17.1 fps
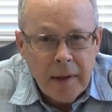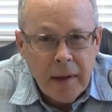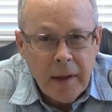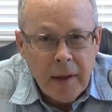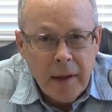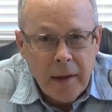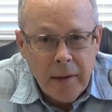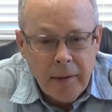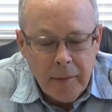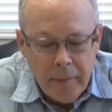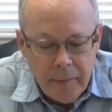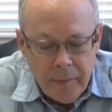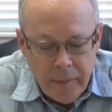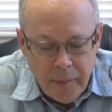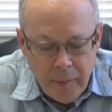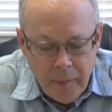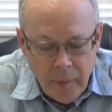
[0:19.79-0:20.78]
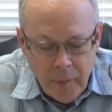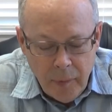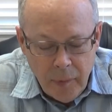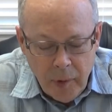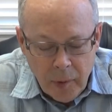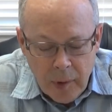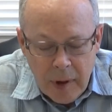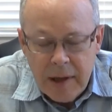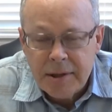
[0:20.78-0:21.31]
Um,
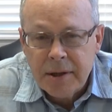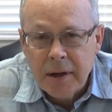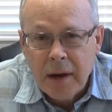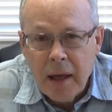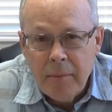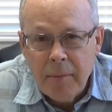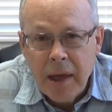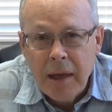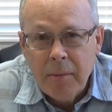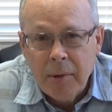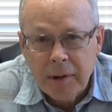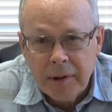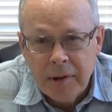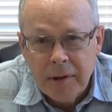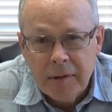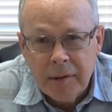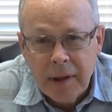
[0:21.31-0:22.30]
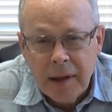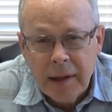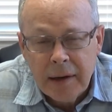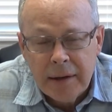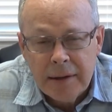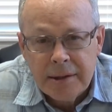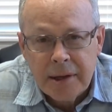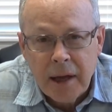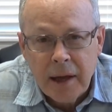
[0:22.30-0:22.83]
the reason I'm able to do that
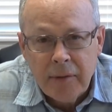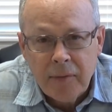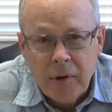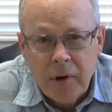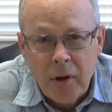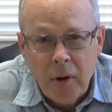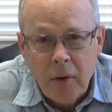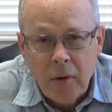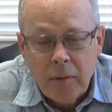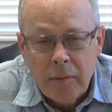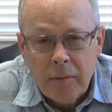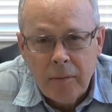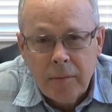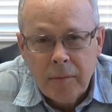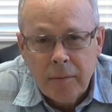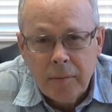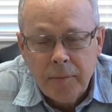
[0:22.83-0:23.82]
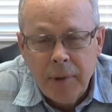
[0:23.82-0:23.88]
is I've known